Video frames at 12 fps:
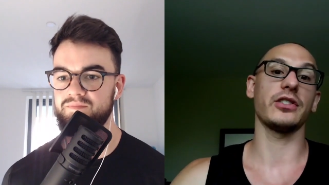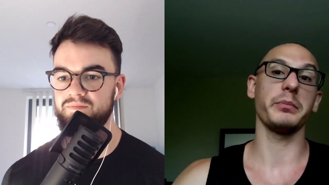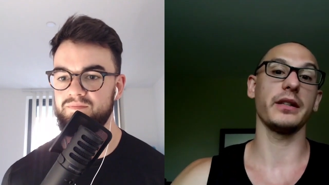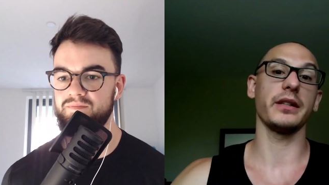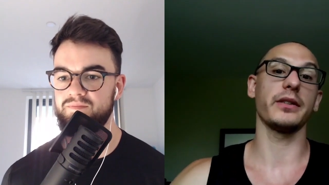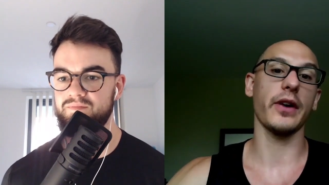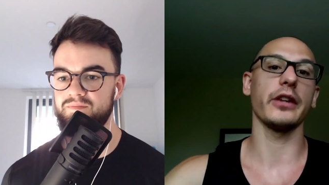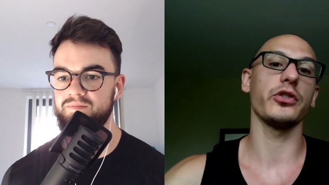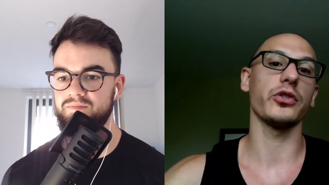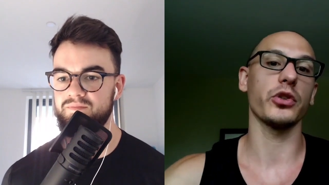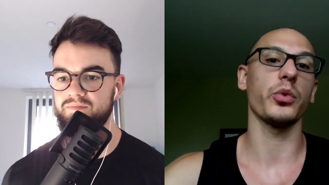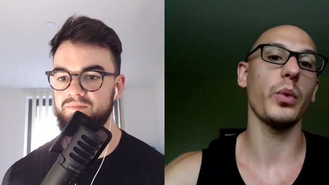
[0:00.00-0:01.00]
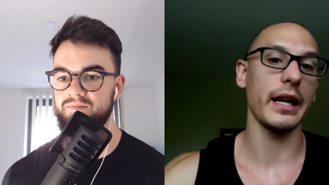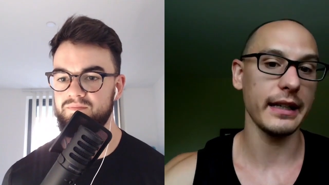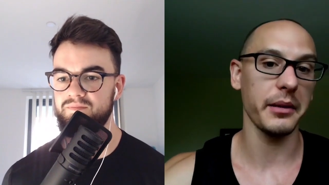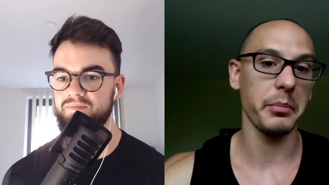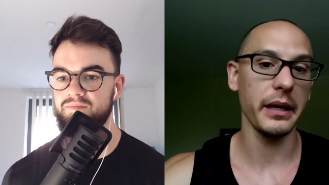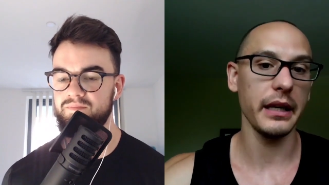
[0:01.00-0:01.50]
Speaker 1: means find your way to
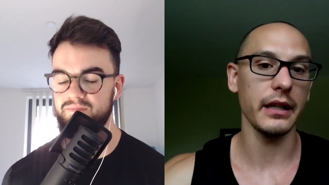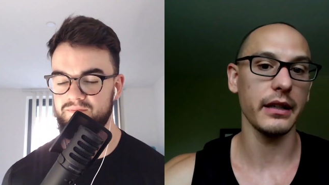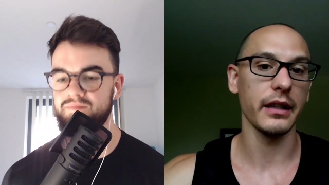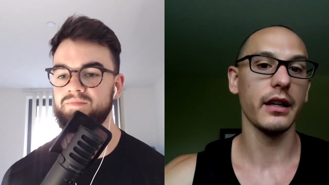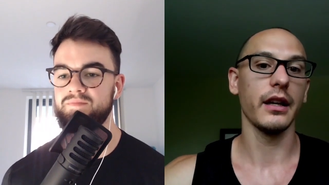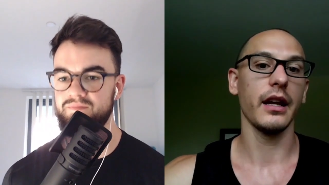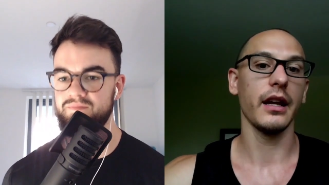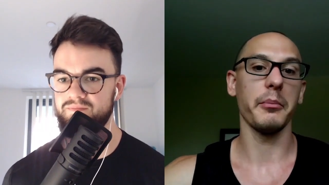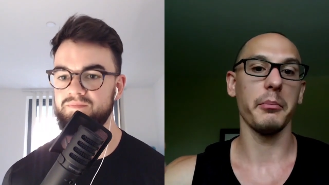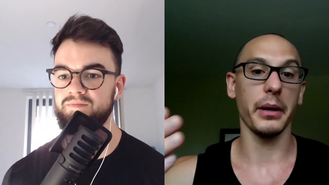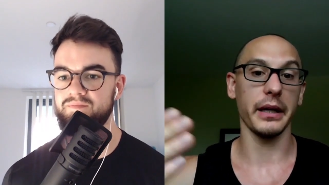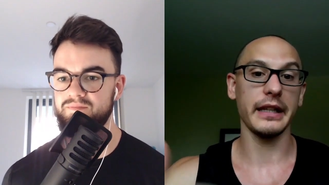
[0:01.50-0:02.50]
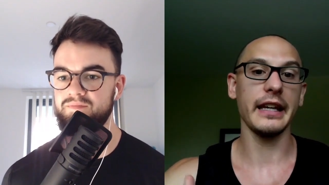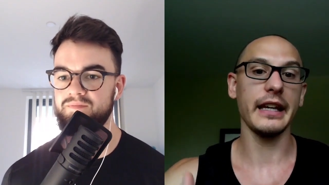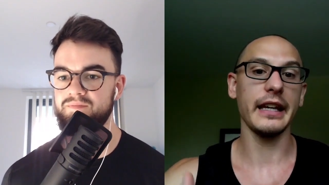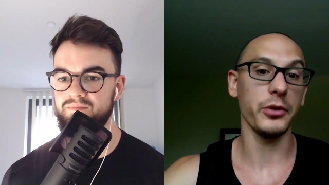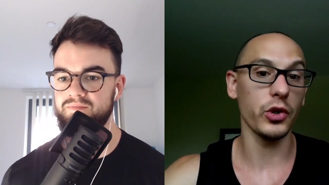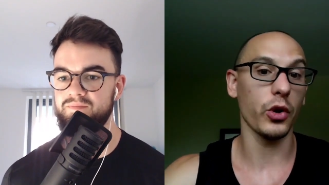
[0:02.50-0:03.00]
compete, but keep
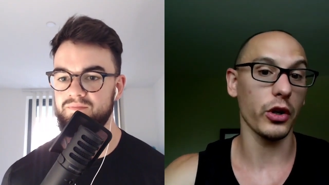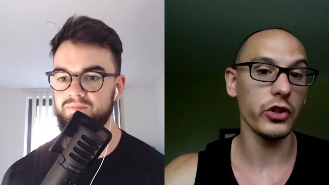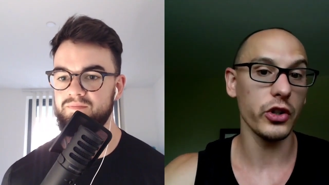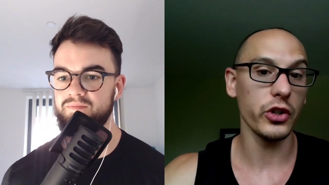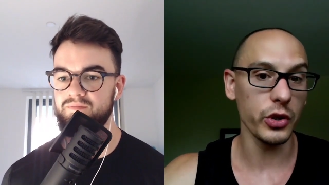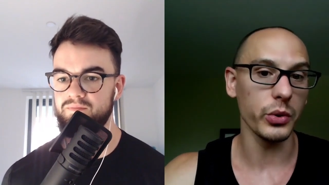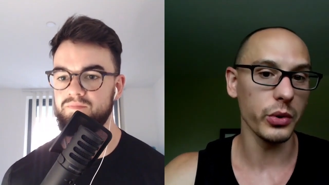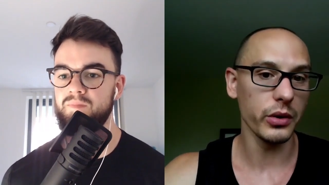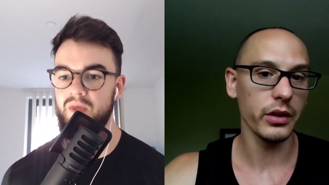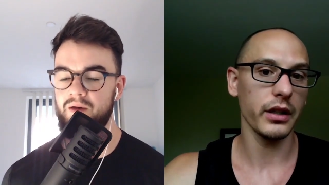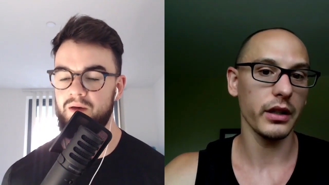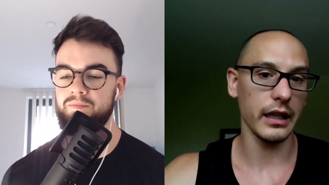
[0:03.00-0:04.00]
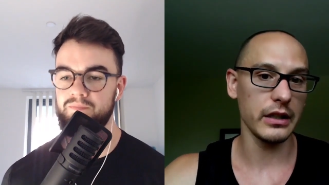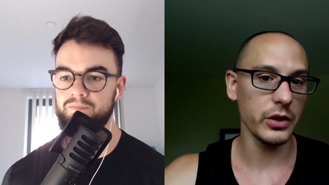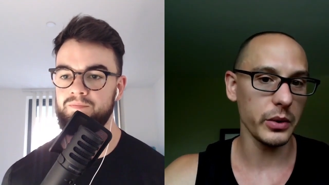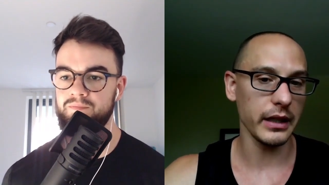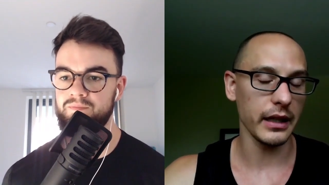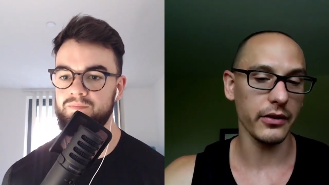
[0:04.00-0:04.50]
your you in yeah.
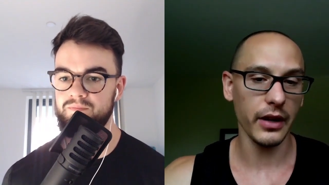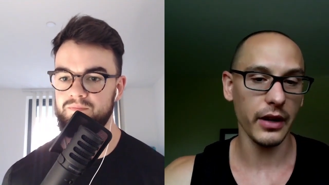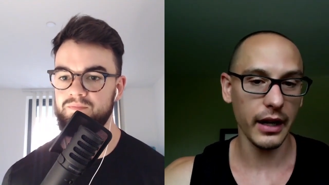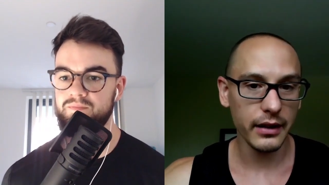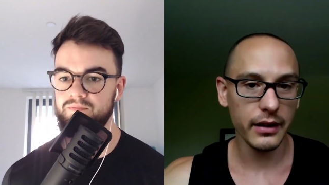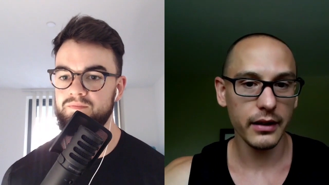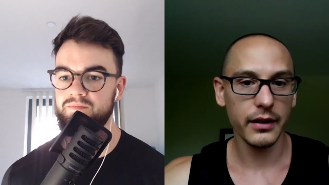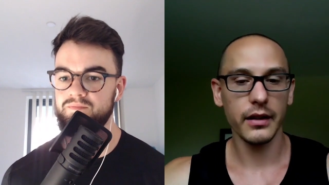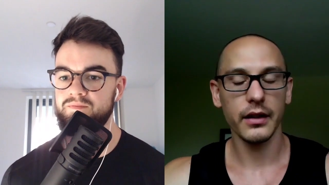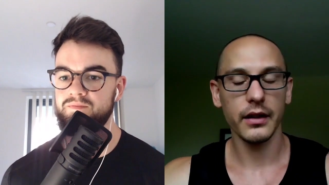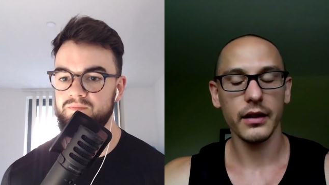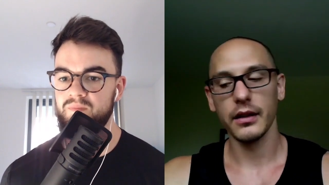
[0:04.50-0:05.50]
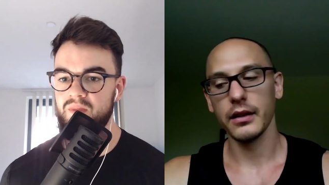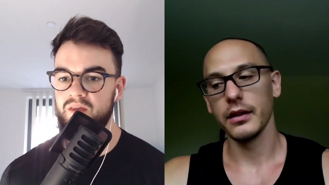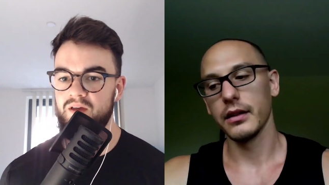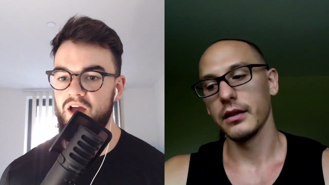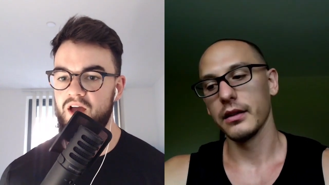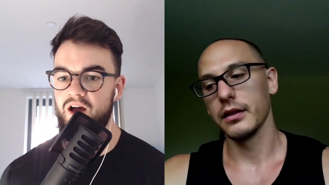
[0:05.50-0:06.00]
doing it, right?
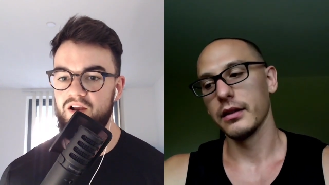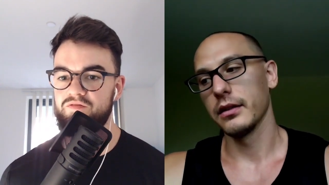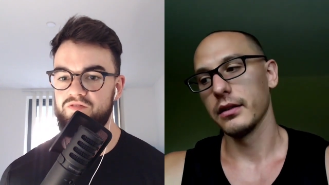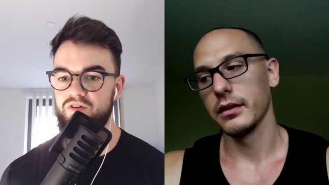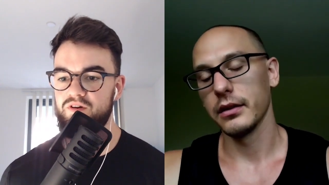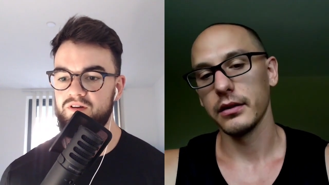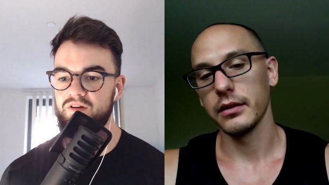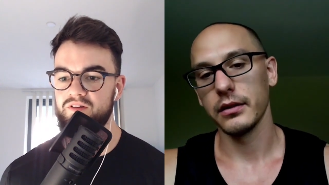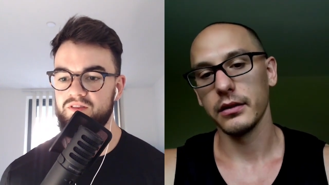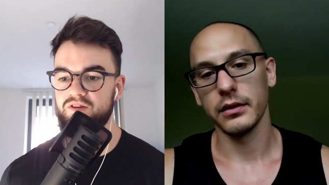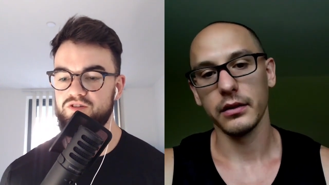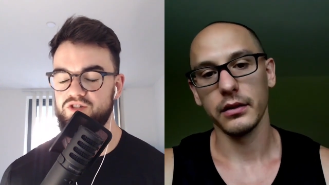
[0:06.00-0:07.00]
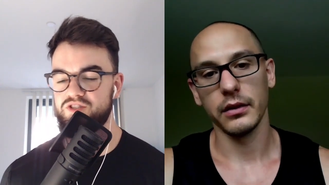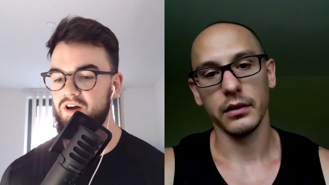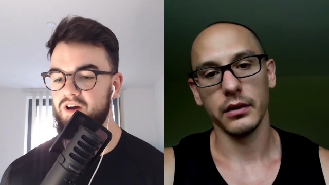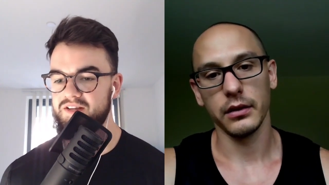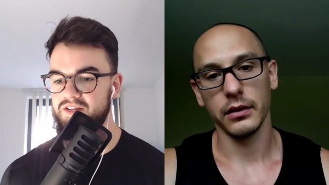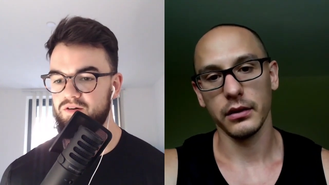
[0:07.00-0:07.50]
Speaker 2: Yeah, I love the, the, just
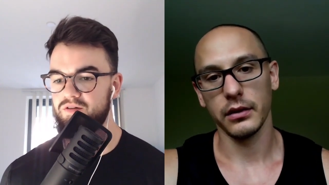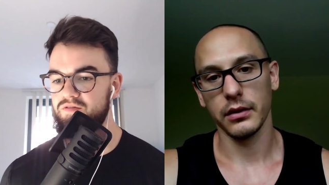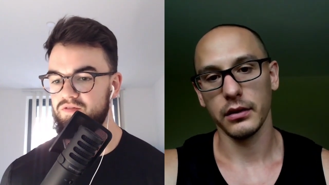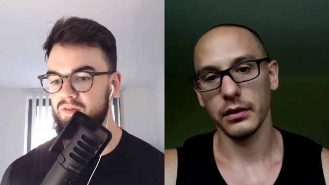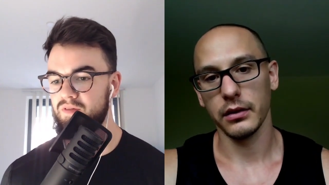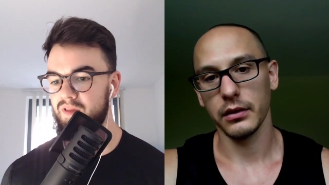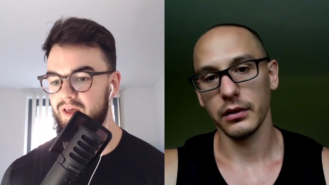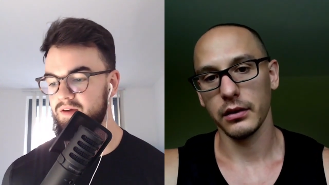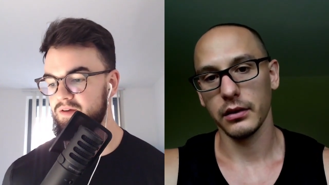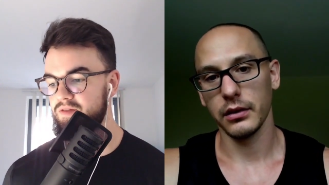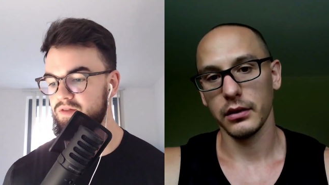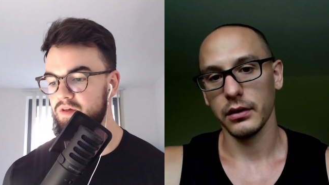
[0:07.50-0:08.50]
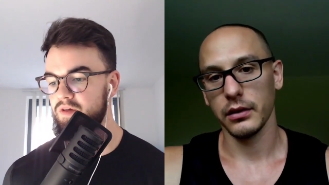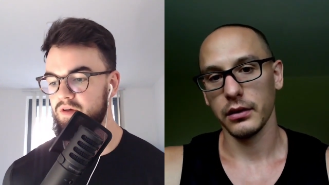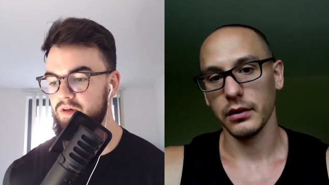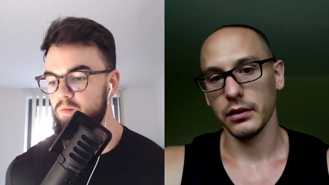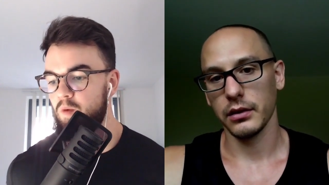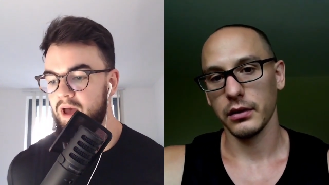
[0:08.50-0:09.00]
the idea of like
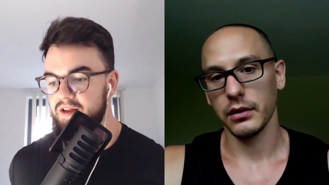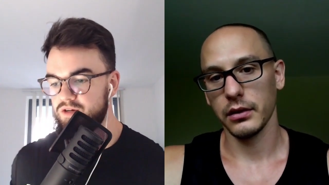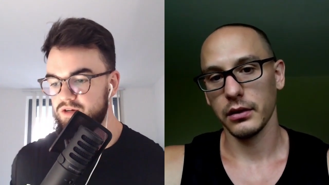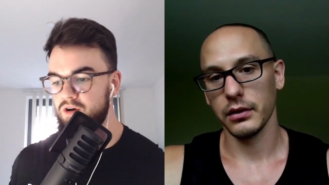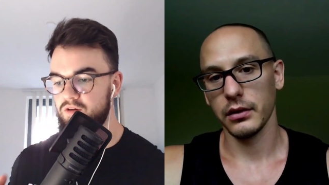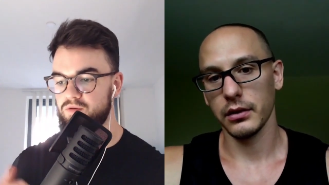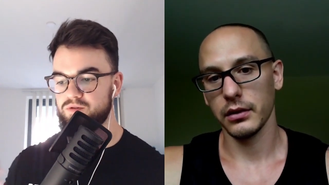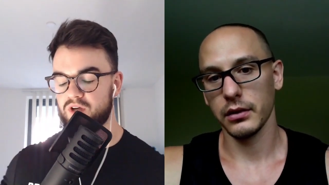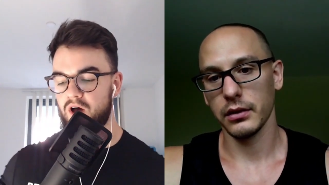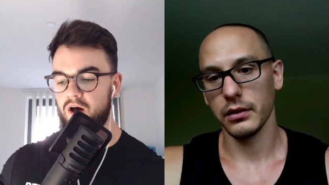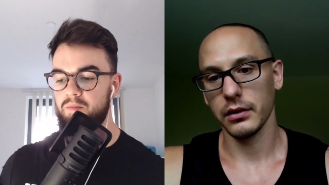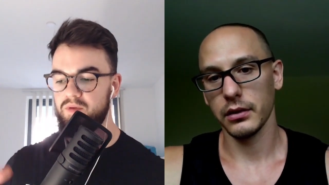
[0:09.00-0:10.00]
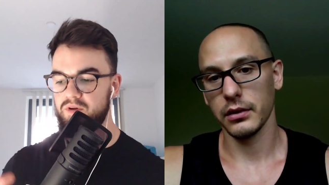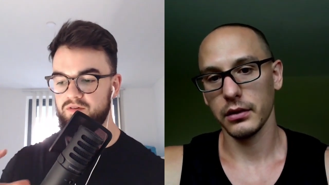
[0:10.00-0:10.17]
the where de novo's come,